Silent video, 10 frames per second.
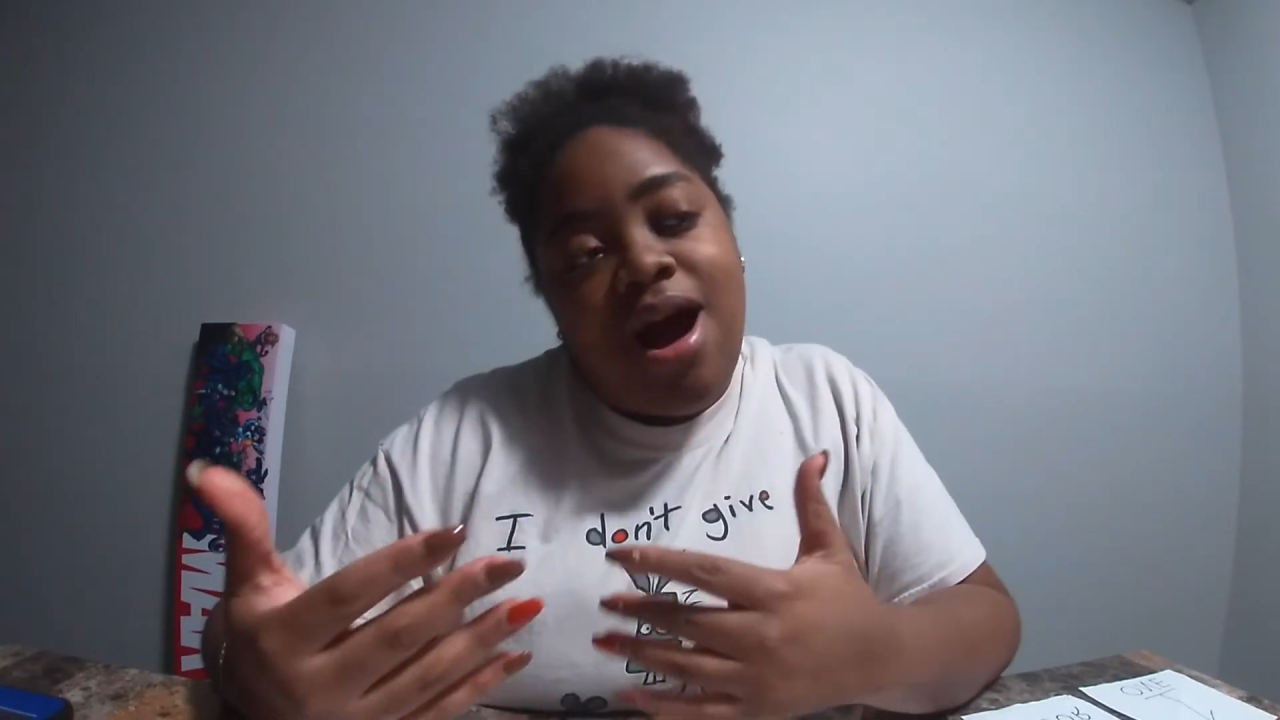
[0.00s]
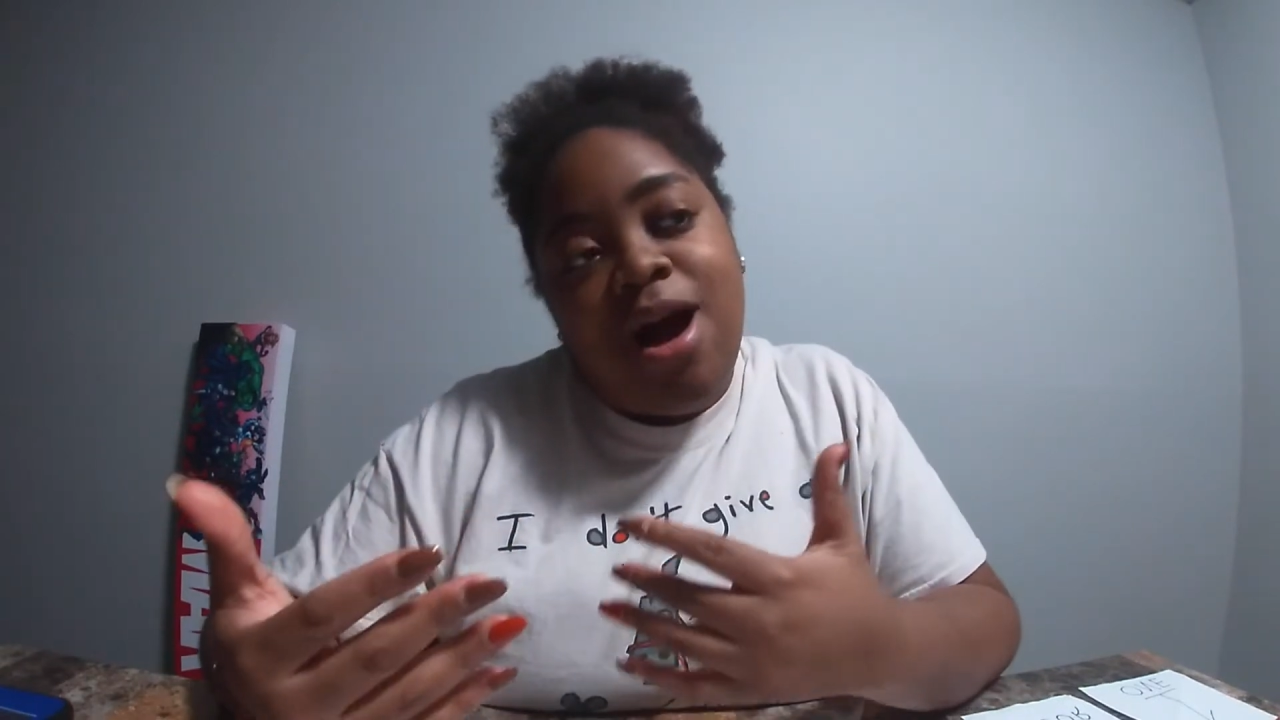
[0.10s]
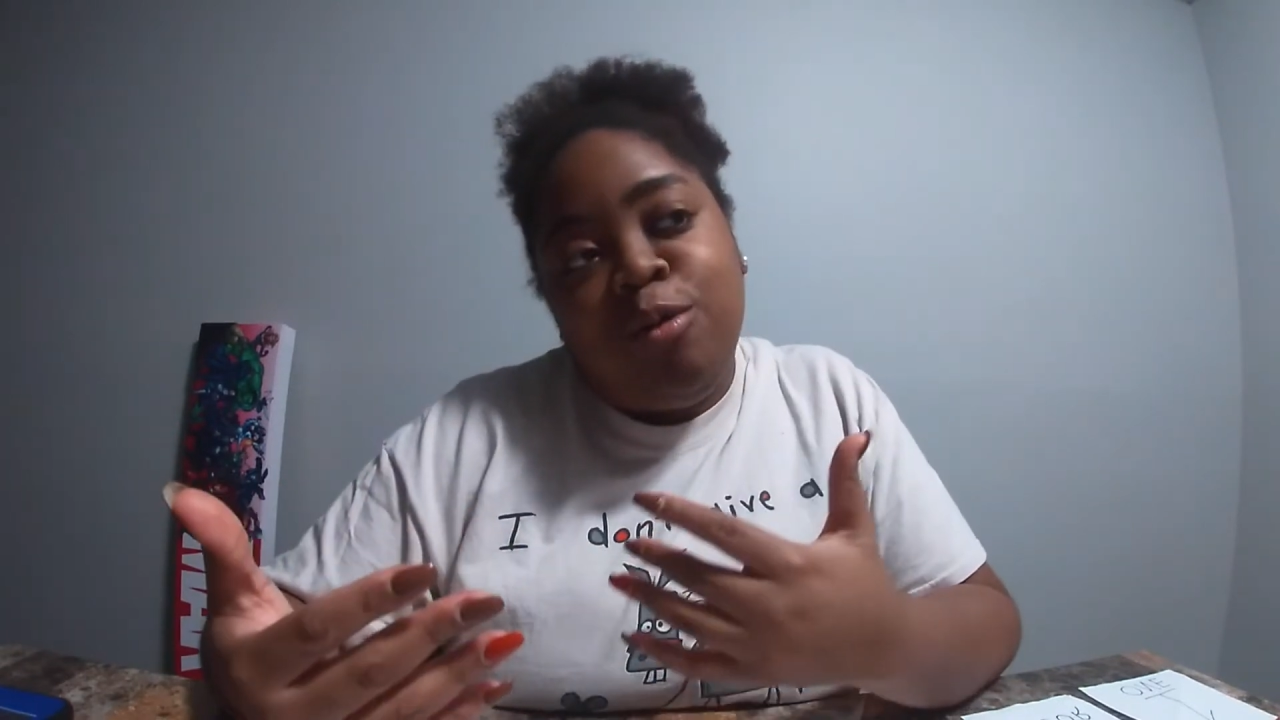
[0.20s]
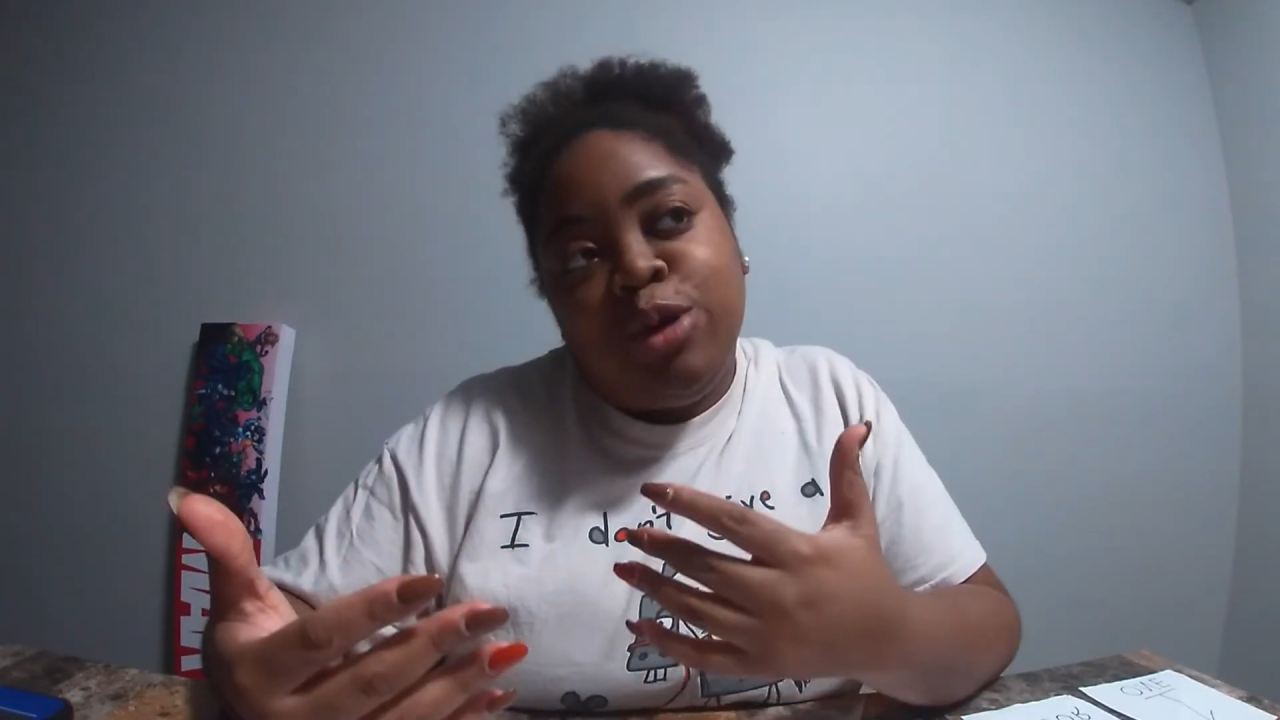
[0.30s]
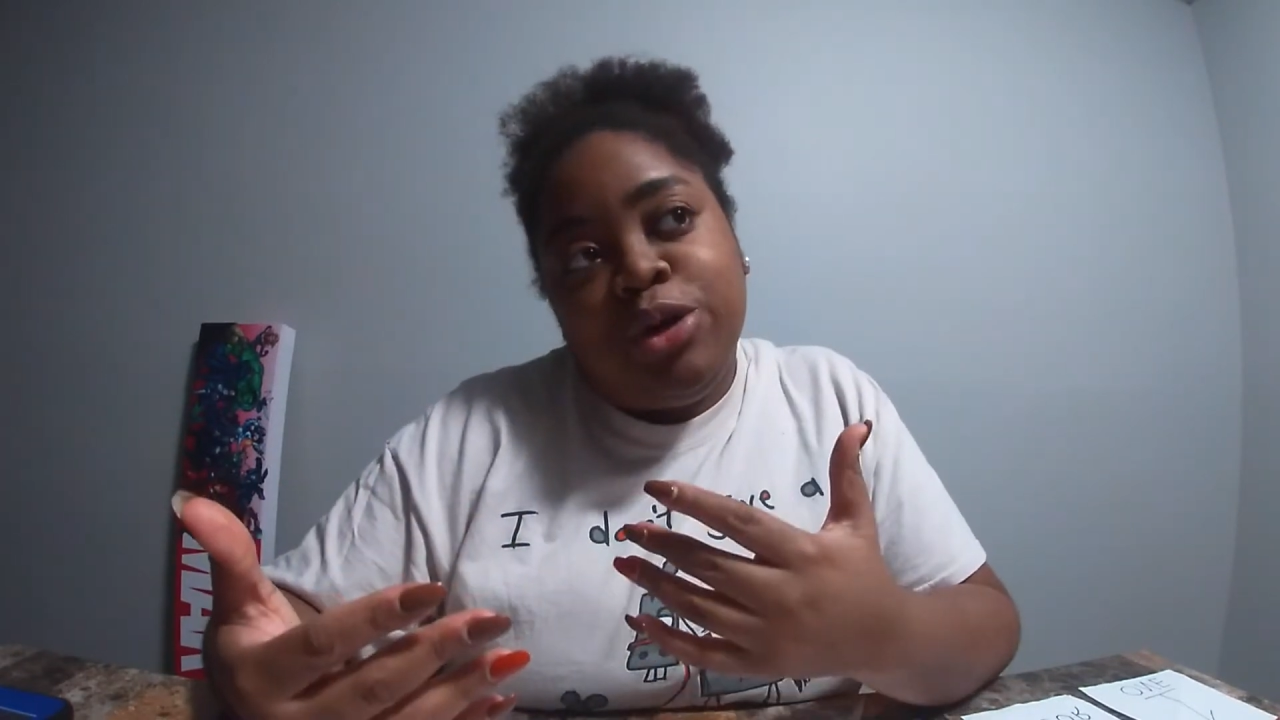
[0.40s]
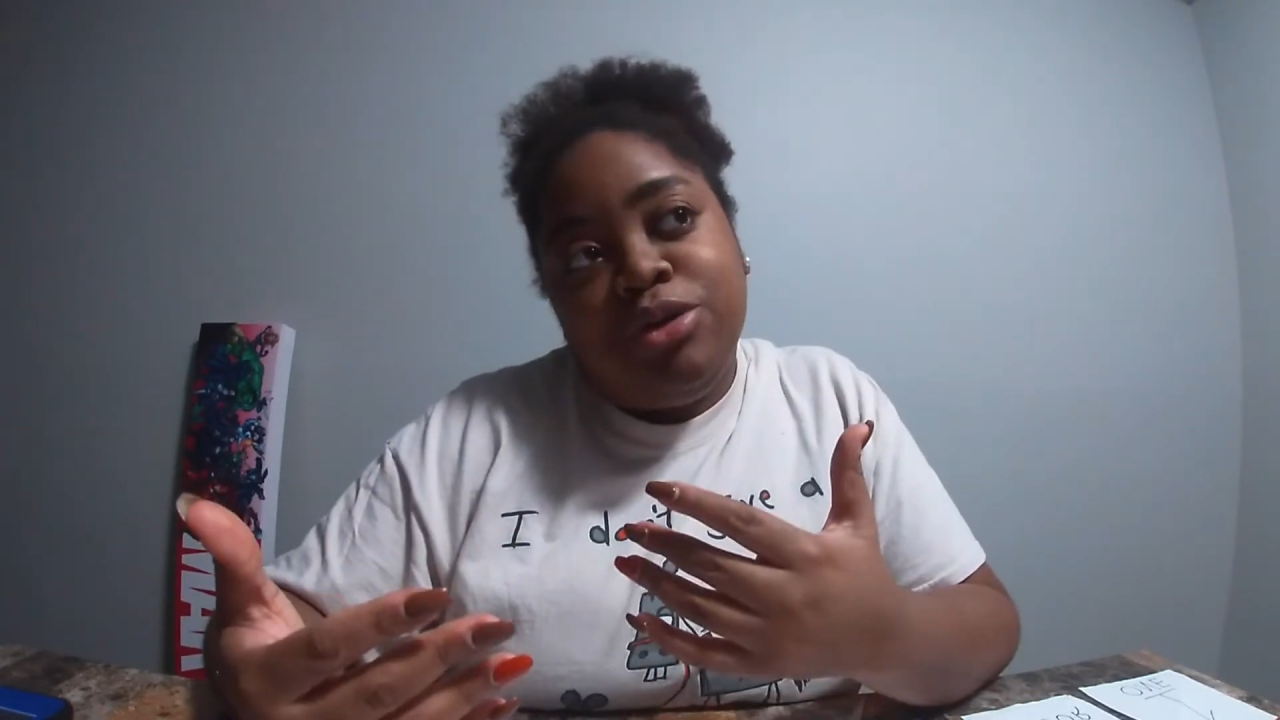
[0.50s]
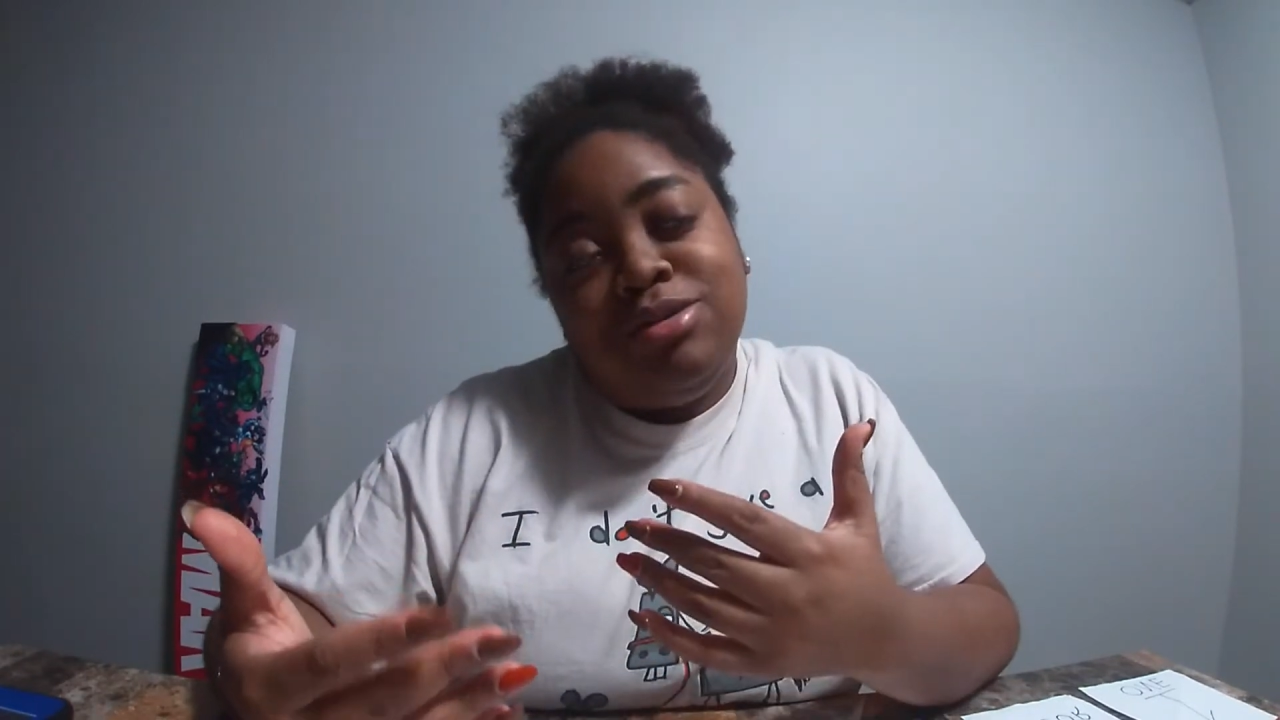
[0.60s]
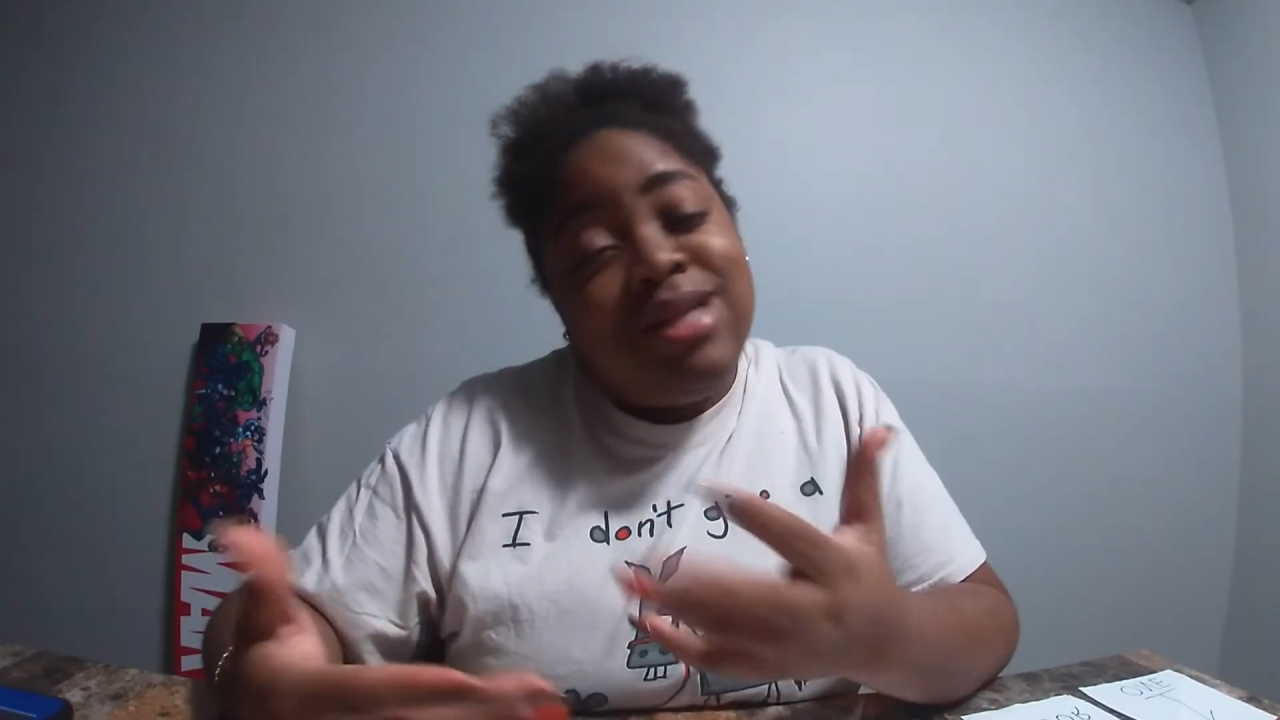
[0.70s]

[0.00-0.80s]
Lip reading: our